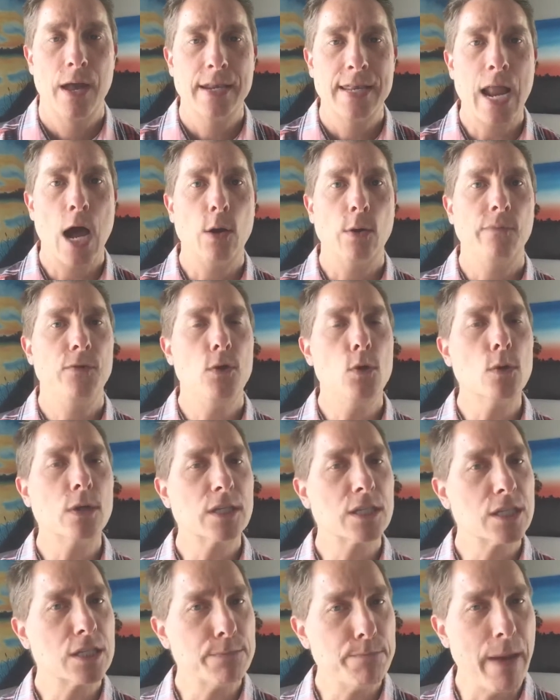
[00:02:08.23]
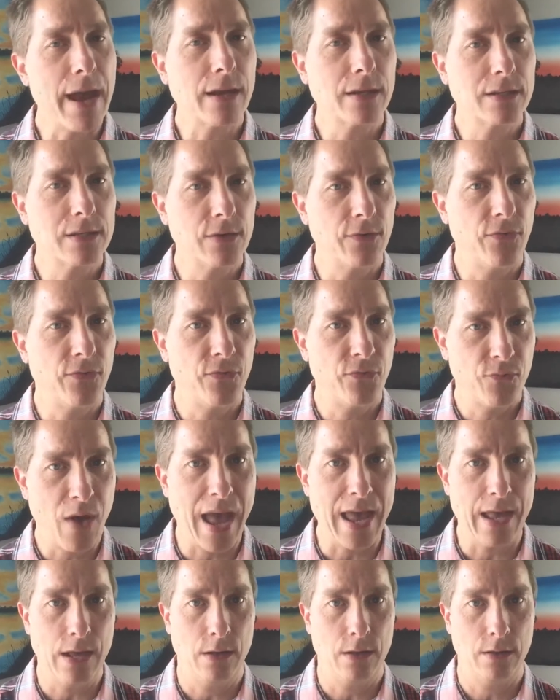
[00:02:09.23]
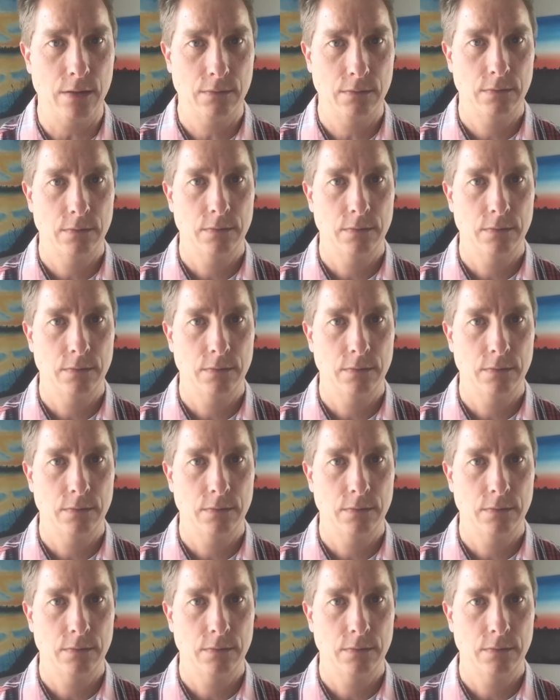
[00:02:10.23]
Now, if you expect to fail,